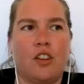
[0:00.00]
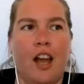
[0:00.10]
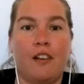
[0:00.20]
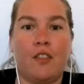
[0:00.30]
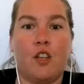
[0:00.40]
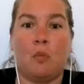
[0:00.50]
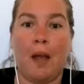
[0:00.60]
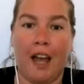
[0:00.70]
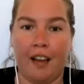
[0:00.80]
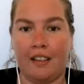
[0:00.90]
have the
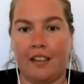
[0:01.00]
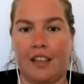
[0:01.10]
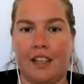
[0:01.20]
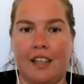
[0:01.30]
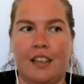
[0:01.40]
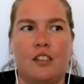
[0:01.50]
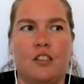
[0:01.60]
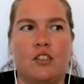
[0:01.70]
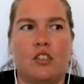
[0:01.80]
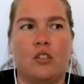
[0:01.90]
capacity
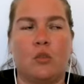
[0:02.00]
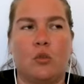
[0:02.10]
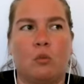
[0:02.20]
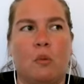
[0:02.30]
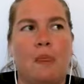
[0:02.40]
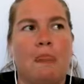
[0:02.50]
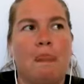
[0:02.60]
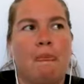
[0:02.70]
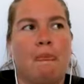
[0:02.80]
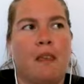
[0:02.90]
to
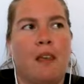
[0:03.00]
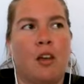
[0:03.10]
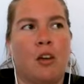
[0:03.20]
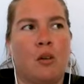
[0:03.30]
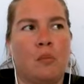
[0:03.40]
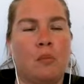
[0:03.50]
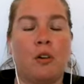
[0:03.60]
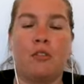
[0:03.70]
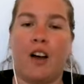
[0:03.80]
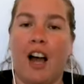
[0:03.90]

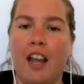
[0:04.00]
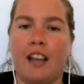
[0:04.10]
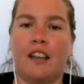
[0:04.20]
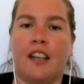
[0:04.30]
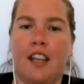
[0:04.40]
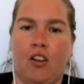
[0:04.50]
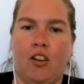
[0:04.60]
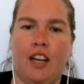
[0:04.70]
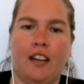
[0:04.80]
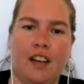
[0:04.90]
provide
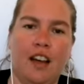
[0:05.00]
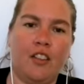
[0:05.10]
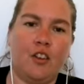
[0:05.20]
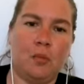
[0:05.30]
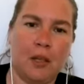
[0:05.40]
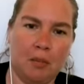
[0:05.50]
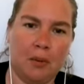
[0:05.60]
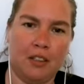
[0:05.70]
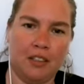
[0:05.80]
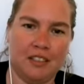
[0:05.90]
caring to other
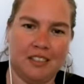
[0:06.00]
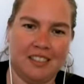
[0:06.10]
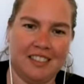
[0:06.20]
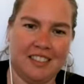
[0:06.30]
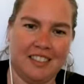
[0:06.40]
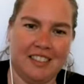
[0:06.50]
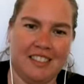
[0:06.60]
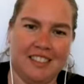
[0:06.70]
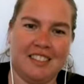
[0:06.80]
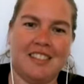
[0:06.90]
people.
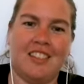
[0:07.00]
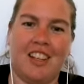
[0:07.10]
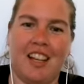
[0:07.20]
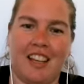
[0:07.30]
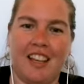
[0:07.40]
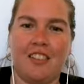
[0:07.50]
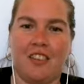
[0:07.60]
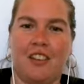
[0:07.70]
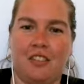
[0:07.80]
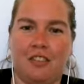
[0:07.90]
So like
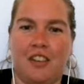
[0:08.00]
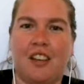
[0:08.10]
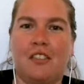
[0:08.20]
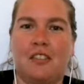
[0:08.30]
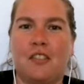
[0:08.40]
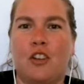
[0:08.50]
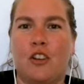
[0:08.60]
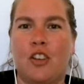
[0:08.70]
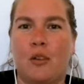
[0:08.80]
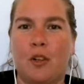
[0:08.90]
if you're
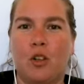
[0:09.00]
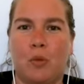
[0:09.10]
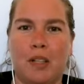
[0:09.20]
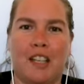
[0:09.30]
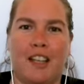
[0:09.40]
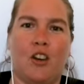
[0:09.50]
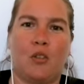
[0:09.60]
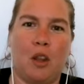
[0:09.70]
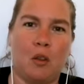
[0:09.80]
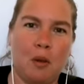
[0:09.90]
someone who really cares
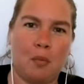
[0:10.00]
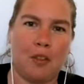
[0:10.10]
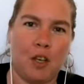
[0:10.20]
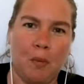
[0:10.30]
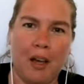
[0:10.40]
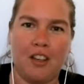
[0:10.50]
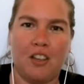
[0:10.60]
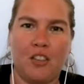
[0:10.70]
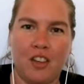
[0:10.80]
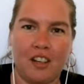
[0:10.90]
what other people think about
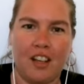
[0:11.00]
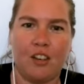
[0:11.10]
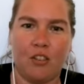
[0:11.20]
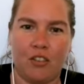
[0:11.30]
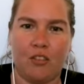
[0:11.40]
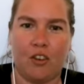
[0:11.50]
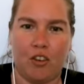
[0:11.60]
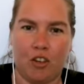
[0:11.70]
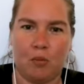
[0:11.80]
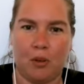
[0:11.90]
you, then a tiger is a very
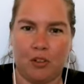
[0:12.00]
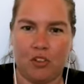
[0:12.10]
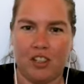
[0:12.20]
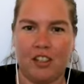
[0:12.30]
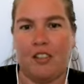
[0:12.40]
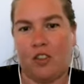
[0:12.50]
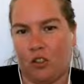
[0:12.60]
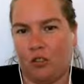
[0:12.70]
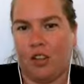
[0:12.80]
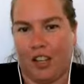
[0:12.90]
good person.
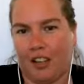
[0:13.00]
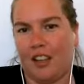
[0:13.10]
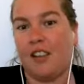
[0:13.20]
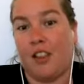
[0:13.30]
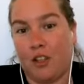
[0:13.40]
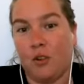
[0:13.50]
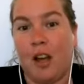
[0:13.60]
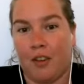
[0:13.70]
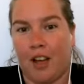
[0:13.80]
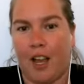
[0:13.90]
If they do
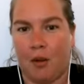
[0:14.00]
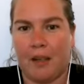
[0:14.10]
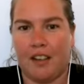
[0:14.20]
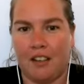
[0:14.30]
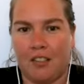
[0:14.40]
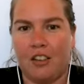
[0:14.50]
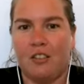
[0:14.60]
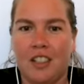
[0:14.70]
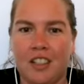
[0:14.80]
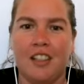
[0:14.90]
have a high opinion of
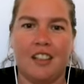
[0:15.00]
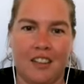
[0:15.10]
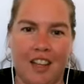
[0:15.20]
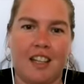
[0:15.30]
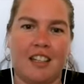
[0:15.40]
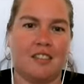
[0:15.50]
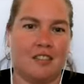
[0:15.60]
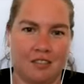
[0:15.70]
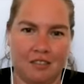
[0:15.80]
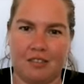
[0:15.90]
you,
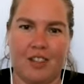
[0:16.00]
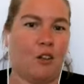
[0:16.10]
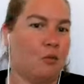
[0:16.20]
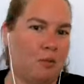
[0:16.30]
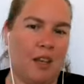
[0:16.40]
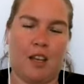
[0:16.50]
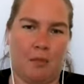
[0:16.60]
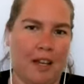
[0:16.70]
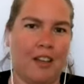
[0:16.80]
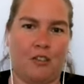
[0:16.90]
then they can
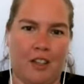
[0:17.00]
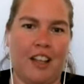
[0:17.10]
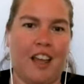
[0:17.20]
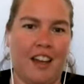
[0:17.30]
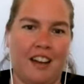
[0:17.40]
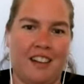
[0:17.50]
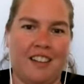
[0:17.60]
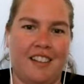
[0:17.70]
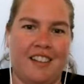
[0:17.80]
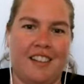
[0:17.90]
make you feel it.
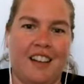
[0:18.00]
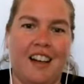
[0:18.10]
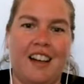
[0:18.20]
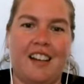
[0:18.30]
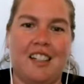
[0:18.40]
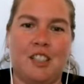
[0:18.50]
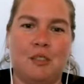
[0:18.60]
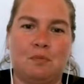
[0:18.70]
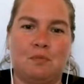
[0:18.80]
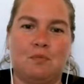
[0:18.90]

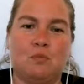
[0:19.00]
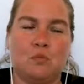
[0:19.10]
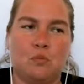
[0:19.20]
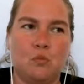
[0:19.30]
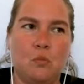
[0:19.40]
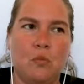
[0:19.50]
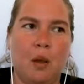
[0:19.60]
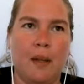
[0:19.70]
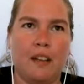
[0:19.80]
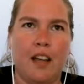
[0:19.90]

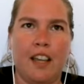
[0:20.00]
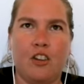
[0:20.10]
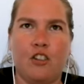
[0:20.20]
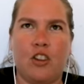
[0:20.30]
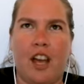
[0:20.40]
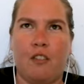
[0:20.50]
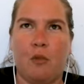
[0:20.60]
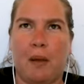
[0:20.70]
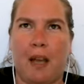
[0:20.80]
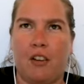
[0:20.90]
But tigers have
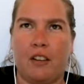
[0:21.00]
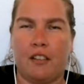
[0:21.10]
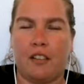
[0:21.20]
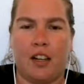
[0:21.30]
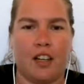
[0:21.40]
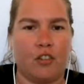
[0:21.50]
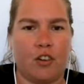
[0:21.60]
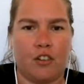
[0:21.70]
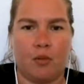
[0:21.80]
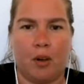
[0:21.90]
about as little
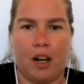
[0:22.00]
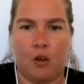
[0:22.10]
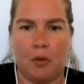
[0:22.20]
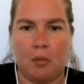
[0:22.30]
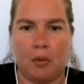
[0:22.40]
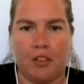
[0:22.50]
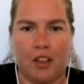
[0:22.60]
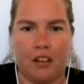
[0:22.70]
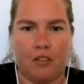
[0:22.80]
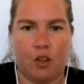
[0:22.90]
interest in what other people
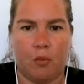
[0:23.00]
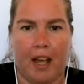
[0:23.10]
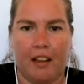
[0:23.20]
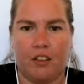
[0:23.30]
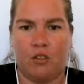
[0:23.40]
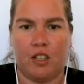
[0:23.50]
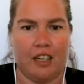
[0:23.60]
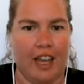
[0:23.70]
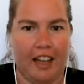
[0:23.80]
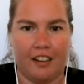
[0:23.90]
think of them as you can
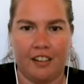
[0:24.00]
get,